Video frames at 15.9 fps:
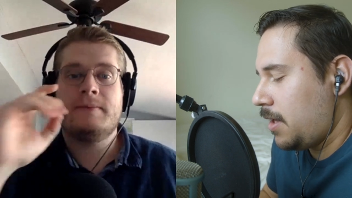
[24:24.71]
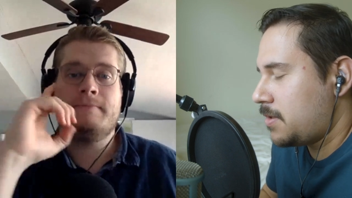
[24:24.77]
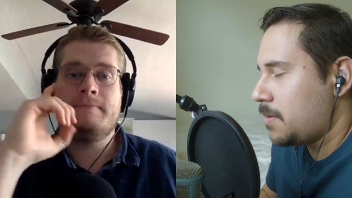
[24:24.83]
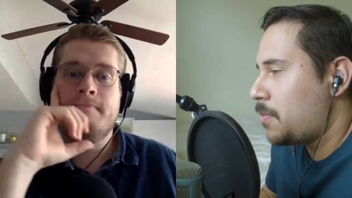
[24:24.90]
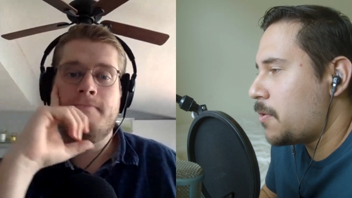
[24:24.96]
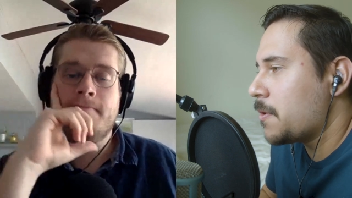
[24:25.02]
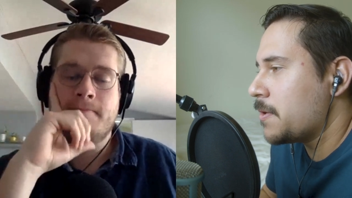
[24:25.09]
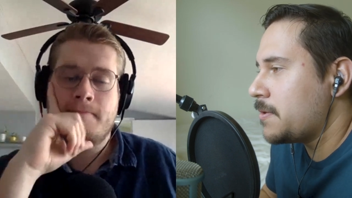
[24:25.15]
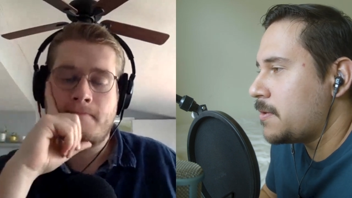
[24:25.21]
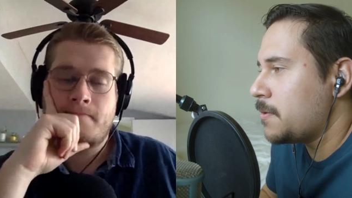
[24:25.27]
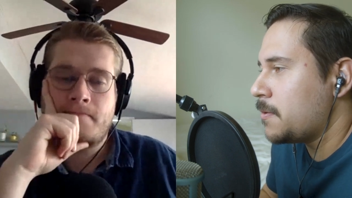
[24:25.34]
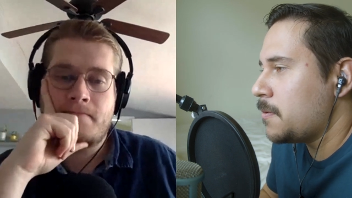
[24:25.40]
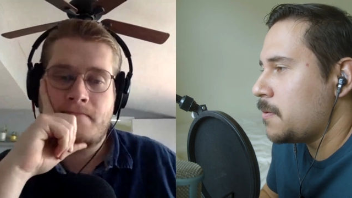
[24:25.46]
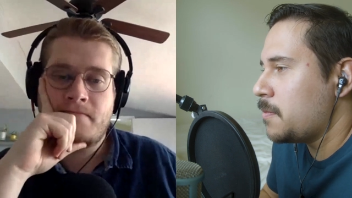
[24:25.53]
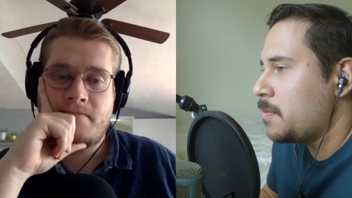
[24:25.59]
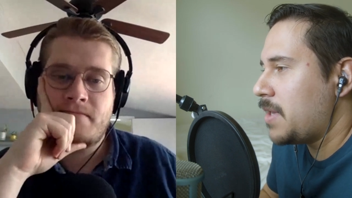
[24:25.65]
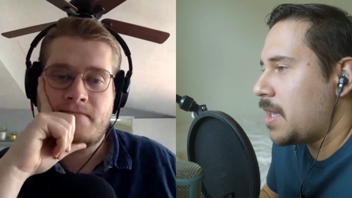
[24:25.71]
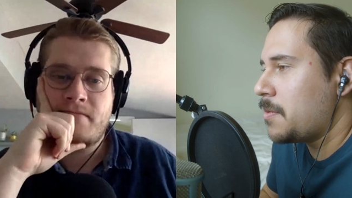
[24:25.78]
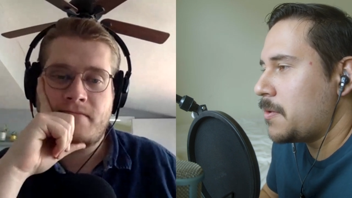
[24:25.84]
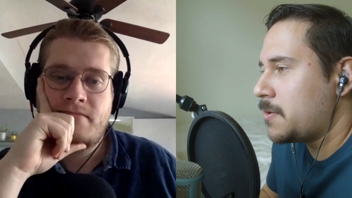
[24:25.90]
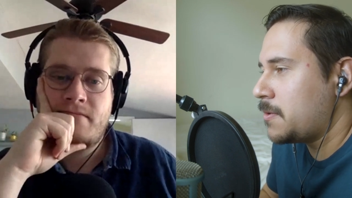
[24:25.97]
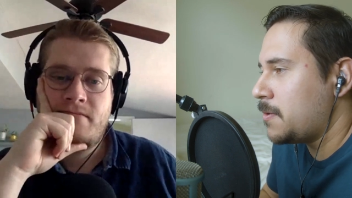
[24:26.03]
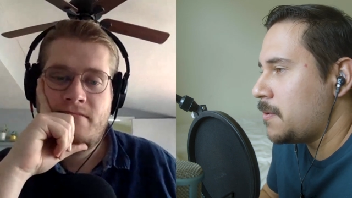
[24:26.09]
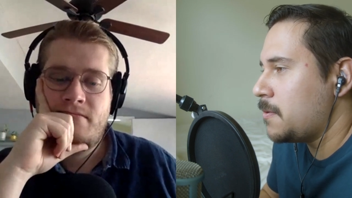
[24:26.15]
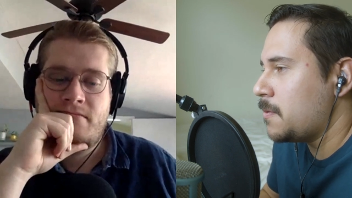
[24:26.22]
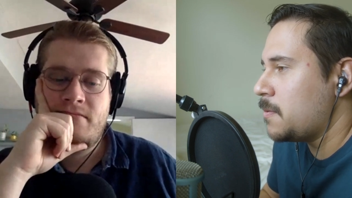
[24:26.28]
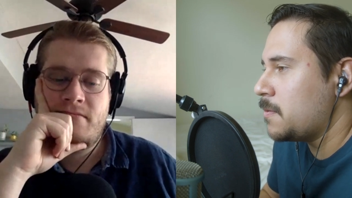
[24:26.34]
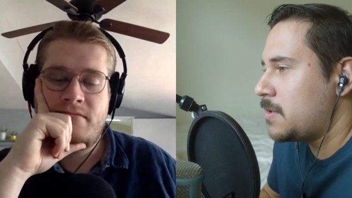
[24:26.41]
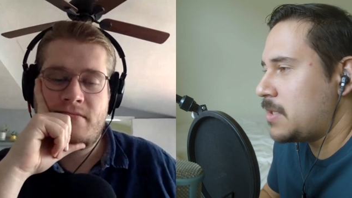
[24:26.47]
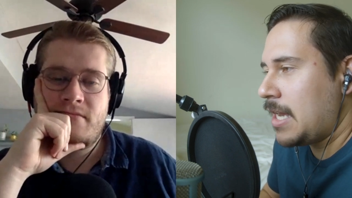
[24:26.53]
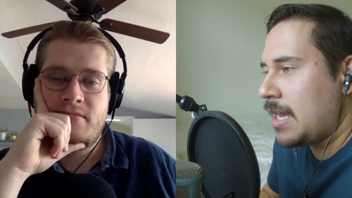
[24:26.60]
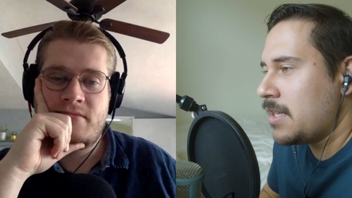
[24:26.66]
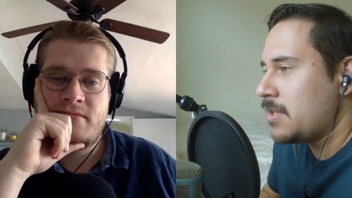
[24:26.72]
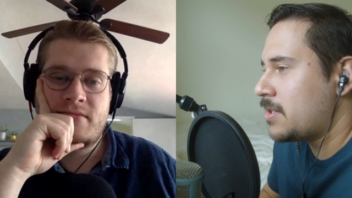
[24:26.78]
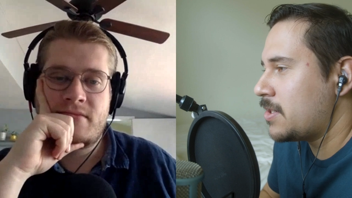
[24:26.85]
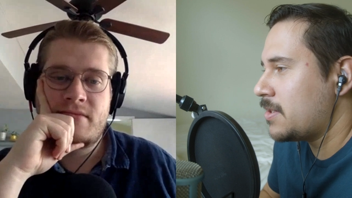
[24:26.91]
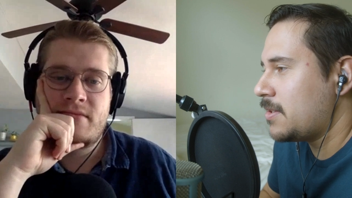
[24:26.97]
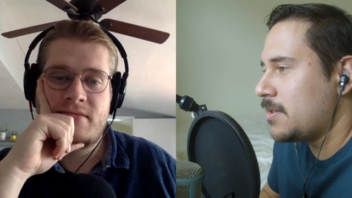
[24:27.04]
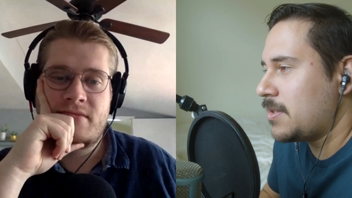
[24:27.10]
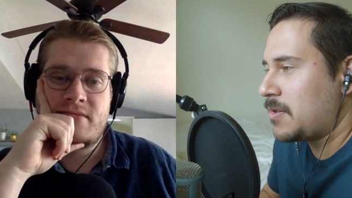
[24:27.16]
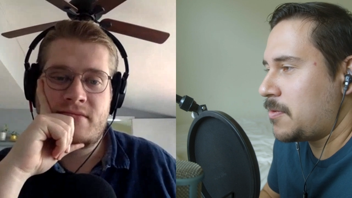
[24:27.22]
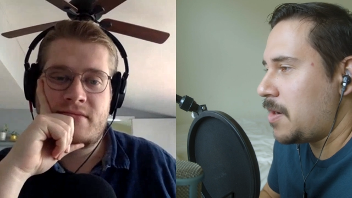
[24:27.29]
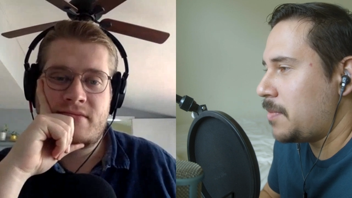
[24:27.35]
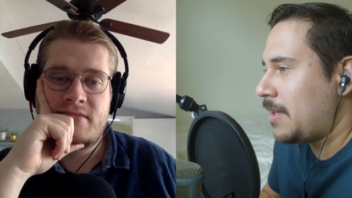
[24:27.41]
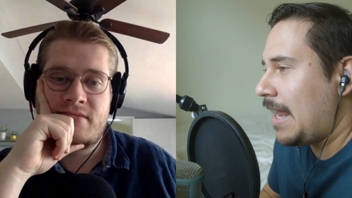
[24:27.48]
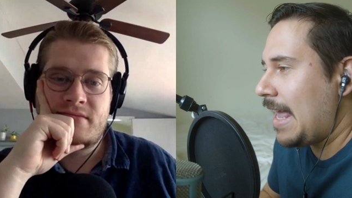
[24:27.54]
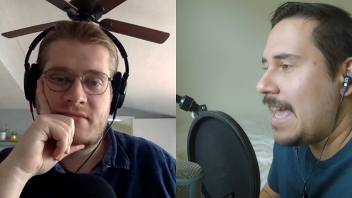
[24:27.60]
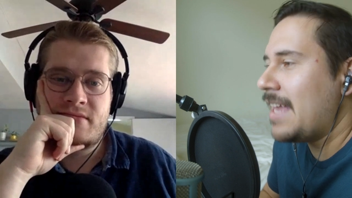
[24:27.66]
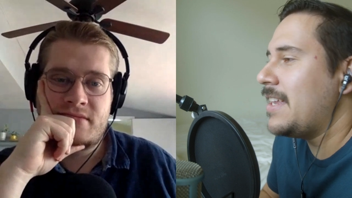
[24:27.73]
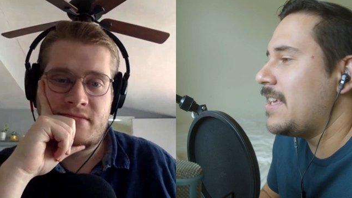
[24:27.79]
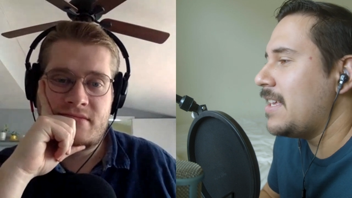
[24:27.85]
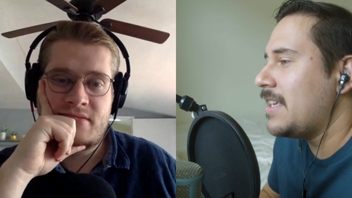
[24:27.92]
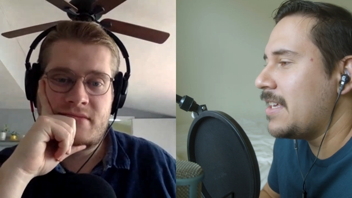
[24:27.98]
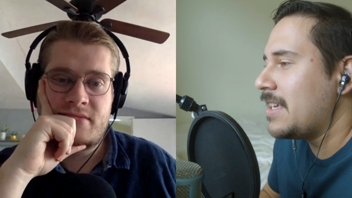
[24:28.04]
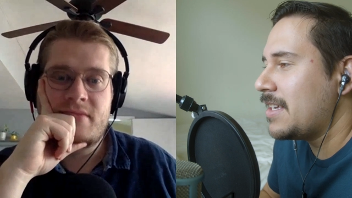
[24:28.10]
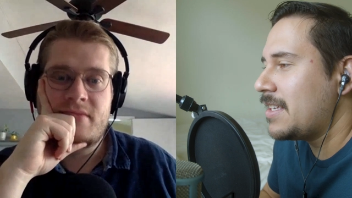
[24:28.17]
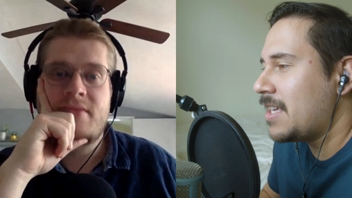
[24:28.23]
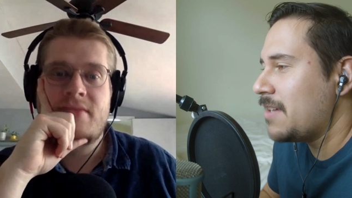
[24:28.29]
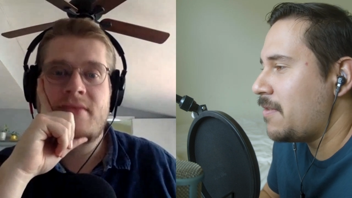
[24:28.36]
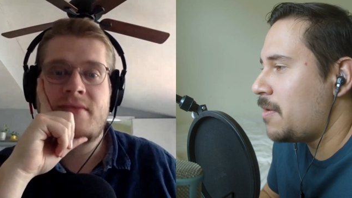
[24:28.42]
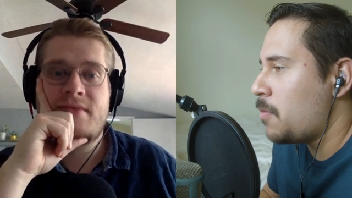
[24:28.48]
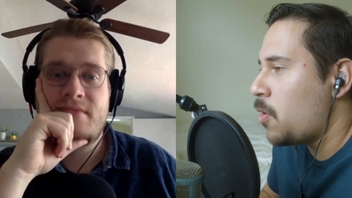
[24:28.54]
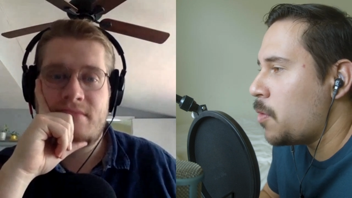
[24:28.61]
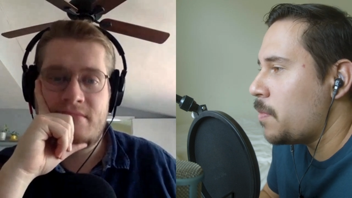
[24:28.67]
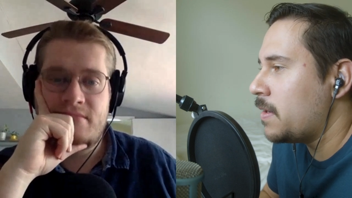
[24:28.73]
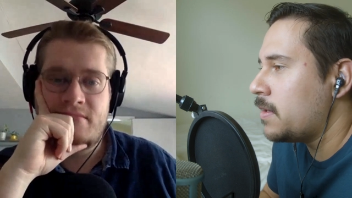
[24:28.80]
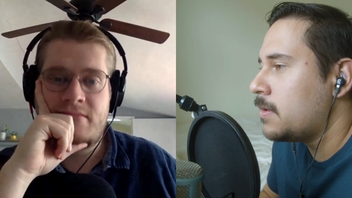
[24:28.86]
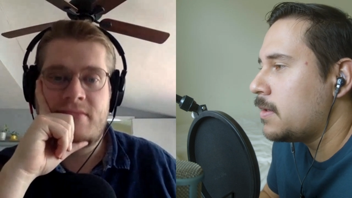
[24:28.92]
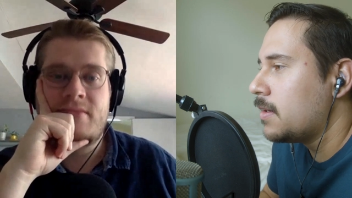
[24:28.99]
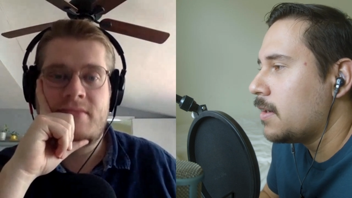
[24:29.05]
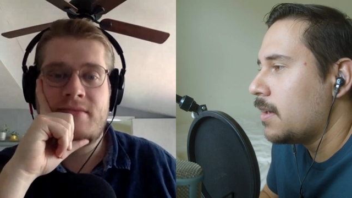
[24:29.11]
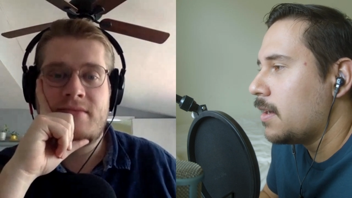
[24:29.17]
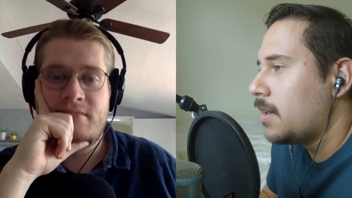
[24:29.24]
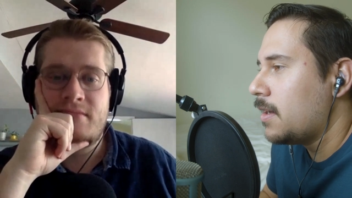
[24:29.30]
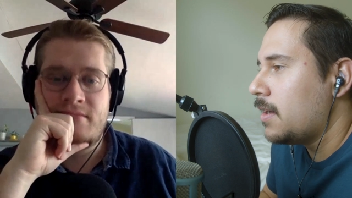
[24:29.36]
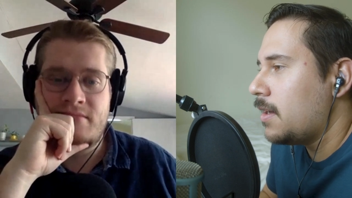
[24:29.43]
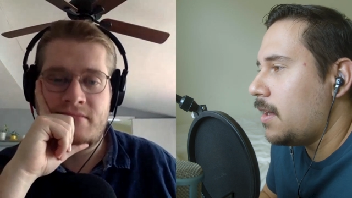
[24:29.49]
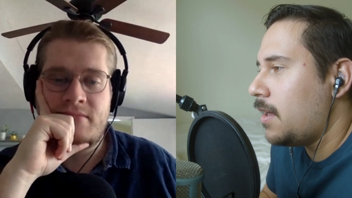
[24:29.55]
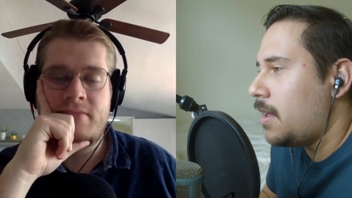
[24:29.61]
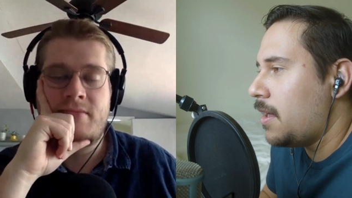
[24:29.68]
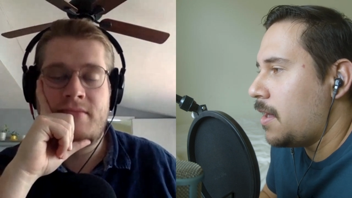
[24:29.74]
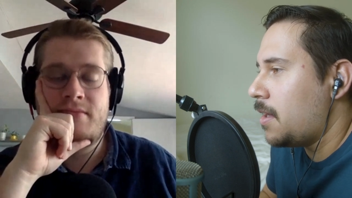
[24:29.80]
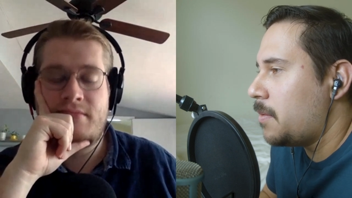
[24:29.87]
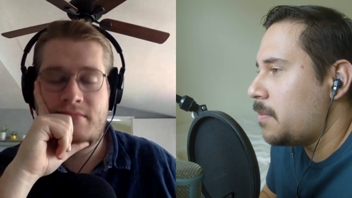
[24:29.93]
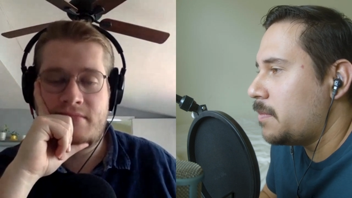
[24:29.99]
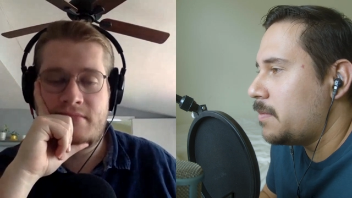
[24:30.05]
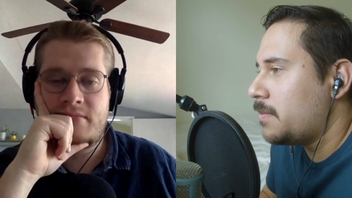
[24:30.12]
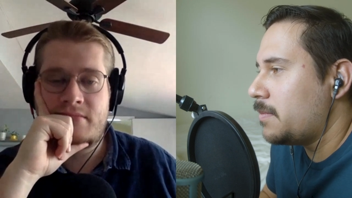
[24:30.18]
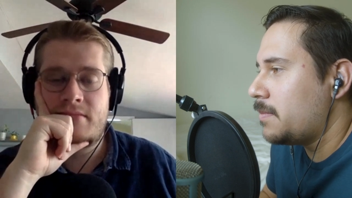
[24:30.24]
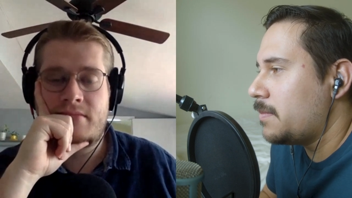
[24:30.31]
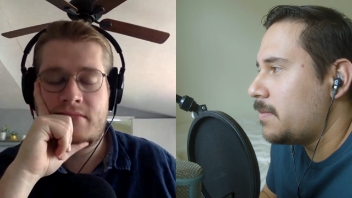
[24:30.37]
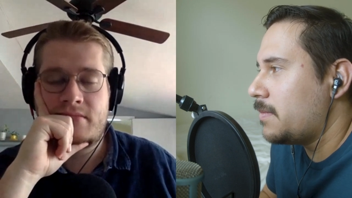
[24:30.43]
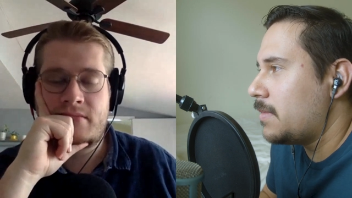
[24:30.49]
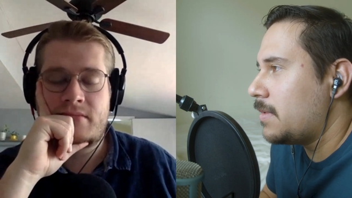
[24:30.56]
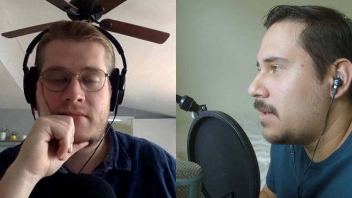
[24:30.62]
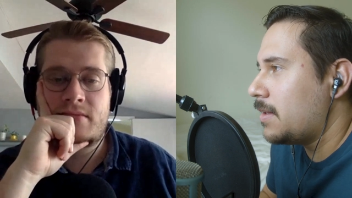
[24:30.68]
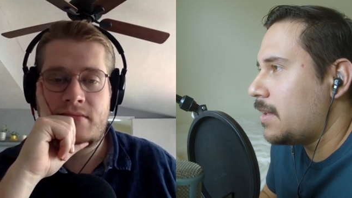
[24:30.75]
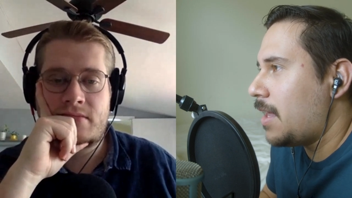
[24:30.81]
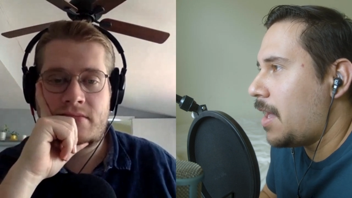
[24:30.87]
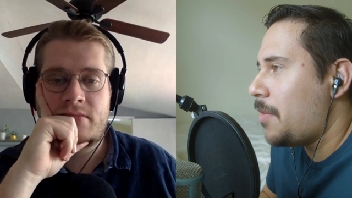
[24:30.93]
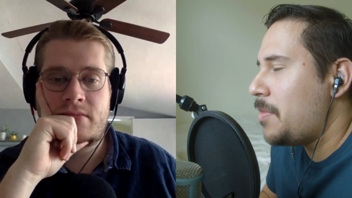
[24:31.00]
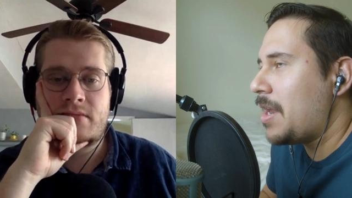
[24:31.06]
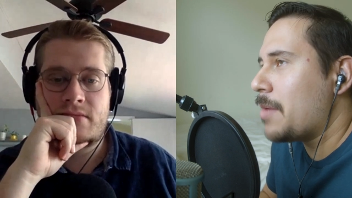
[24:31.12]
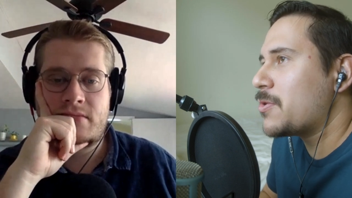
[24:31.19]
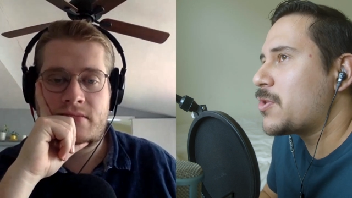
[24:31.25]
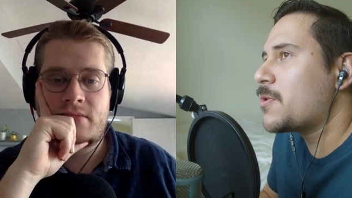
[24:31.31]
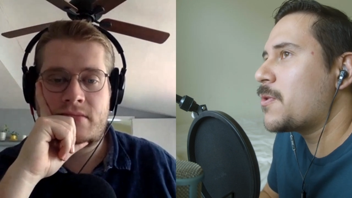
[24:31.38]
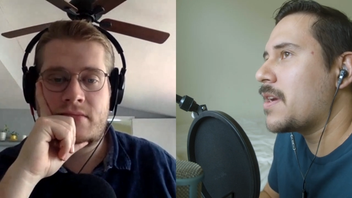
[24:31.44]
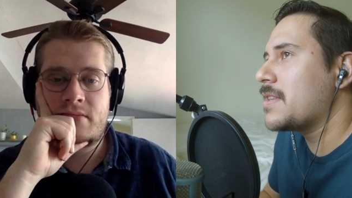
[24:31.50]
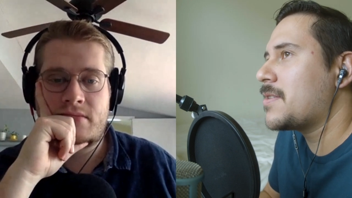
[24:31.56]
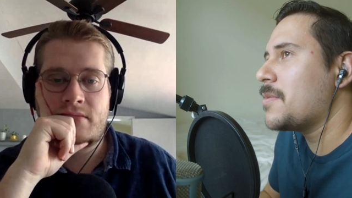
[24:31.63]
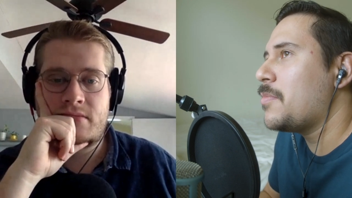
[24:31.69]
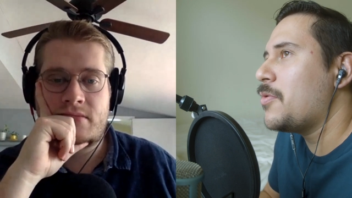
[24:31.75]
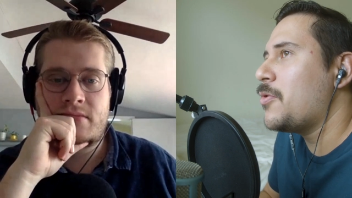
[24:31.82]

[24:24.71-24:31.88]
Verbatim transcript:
Speaker 1: it's important to be able to change the script at any given moment um, i mean i'm sure at